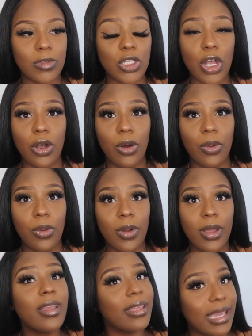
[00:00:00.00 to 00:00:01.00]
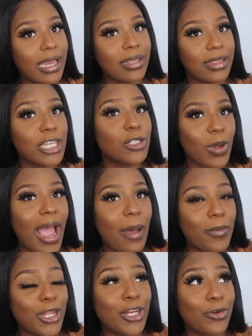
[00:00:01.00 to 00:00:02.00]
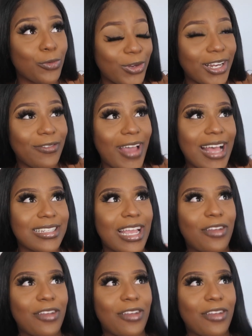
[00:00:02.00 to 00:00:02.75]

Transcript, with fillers: so yeah, things were happening really fast.